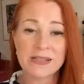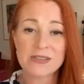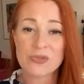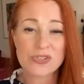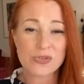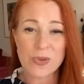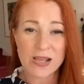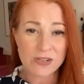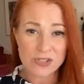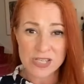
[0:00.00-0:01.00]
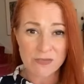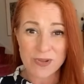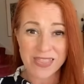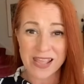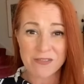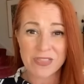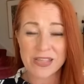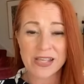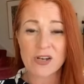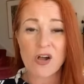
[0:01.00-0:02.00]
to surround yourself with
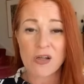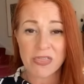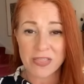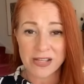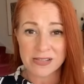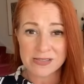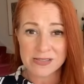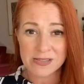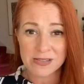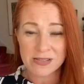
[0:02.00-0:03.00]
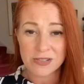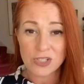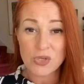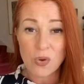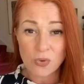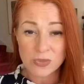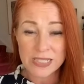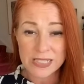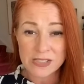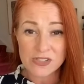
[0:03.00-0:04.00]
everything and all things. You only
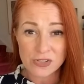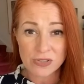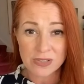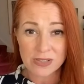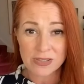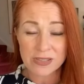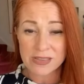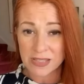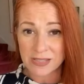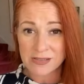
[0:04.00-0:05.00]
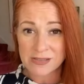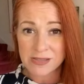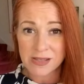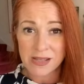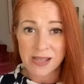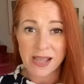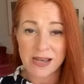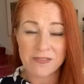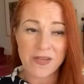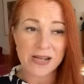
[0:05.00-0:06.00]
need certain things. And
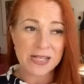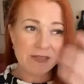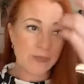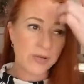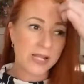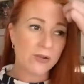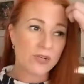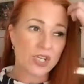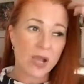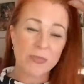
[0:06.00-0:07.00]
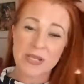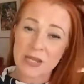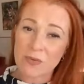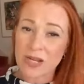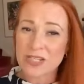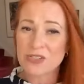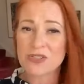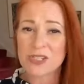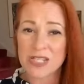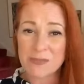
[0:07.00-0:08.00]
in fact, even when I go shopping now, what I do
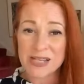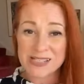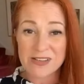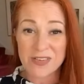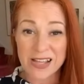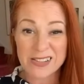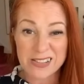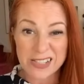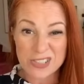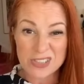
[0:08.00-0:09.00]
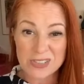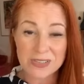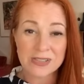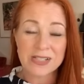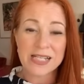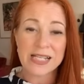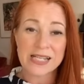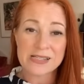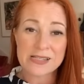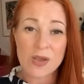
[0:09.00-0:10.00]
to keep myself uncluttered
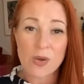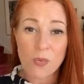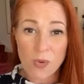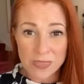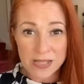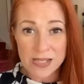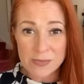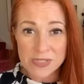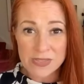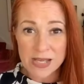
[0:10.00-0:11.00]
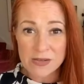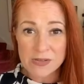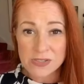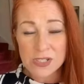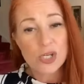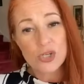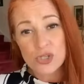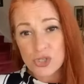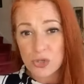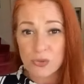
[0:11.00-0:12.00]
is one thing comes in the house,
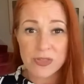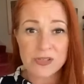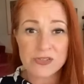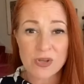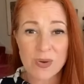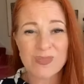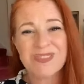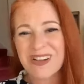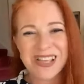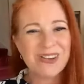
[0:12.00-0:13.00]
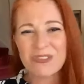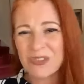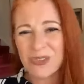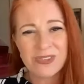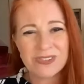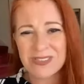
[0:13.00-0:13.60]
two things go out. Not counting food,